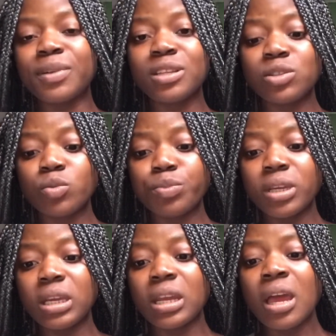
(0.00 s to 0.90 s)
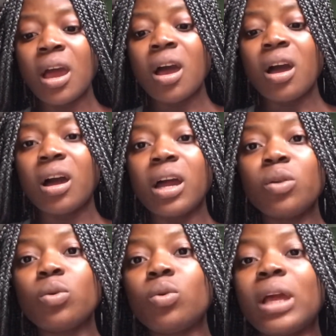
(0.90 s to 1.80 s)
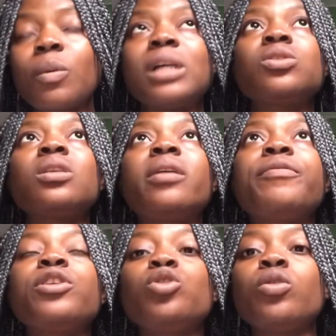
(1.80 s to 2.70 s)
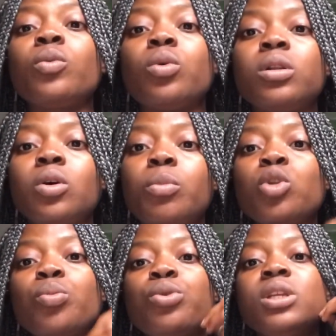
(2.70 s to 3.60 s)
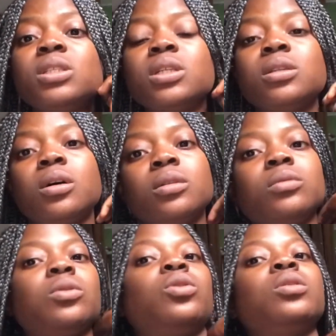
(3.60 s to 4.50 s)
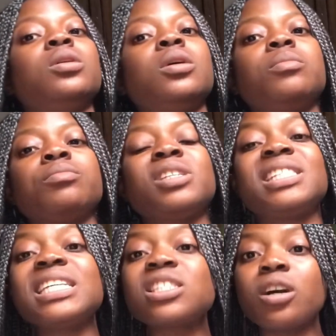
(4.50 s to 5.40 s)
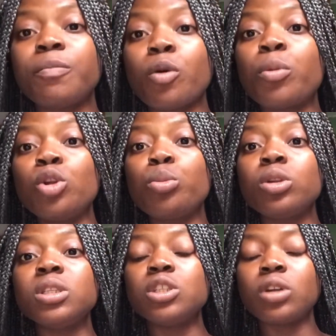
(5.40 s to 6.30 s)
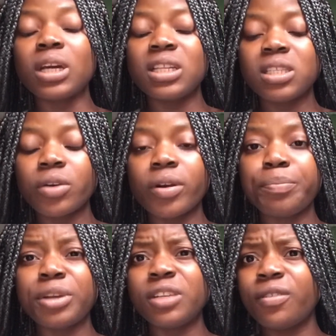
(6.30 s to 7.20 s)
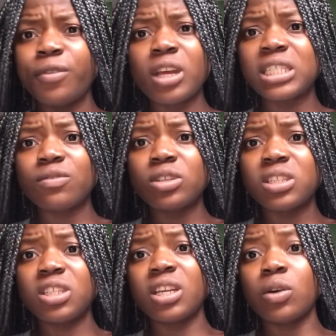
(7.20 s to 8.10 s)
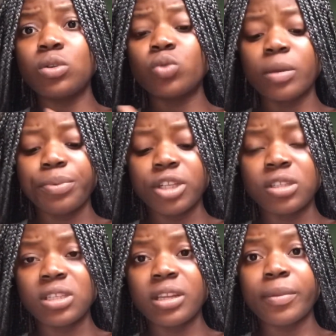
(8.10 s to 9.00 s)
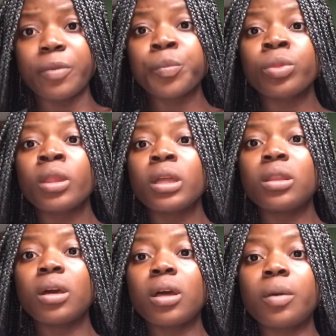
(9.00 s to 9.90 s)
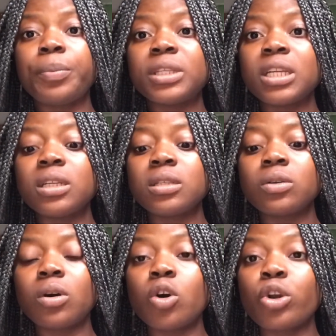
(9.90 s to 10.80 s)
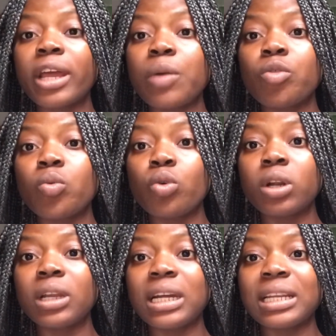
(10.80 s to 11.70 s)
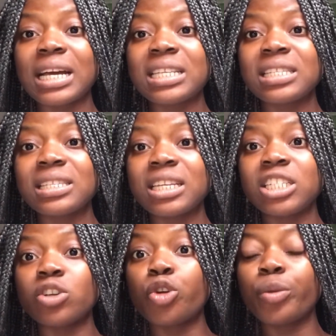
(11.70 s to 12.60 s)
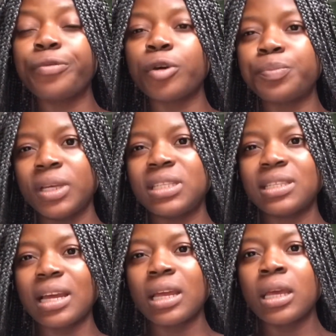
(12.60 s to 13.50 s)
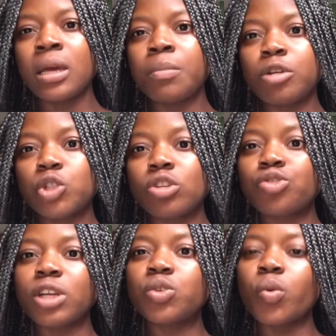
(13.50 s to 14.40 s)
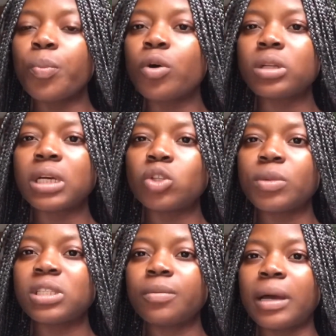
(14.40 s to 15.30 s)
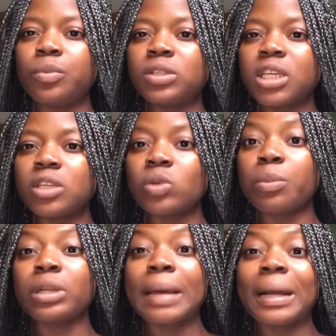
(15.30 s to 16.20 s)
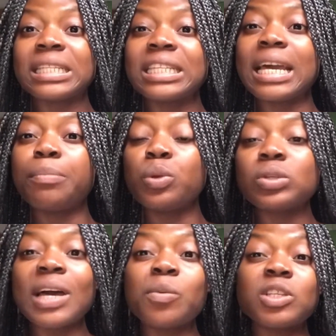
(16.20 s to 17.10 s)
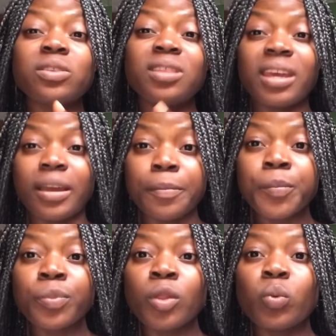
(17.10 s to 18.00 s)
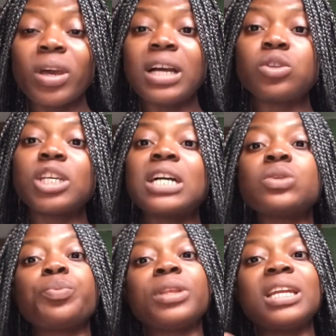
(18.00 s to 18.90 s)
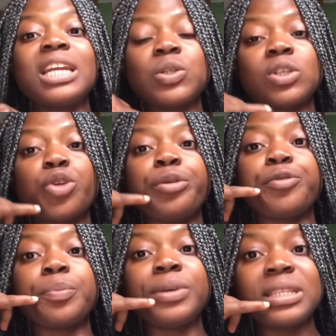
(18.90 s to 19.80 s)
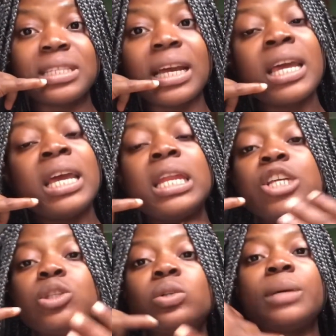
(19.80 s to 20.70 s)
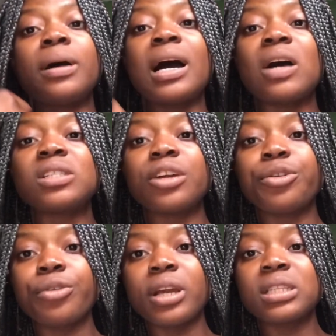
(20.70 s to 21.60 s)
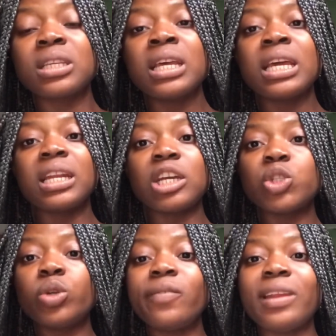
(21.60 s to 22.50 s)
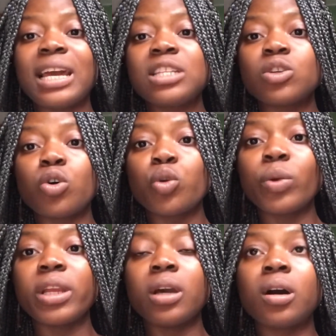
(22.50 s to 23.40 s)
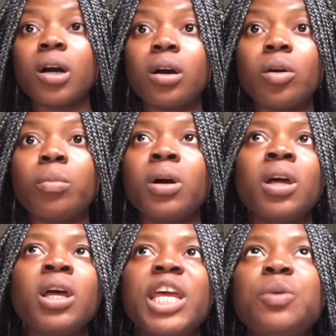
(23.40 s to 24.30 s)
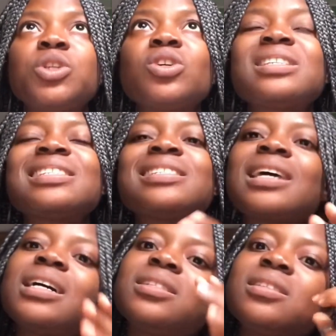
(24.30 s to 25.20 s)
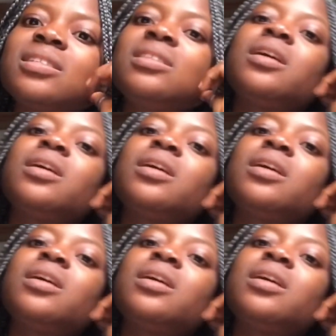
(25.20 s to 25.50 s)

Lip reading: place to be in. I don't know, like I saw that video, the one Omoni Oboli did on the TikTok Omoni Oboli did on our Instagram page. If you guys have not seen it, you can go to our page and see about the girl pretending to call 911 and say she's ordering for pizza, but she was trying to report a domestic abuse case. So, but I think the abuser was there with her, so she had to pretend like she was ordering for pizza, and she told them her house address and that she would leave the lights on when they come. It was just sad to see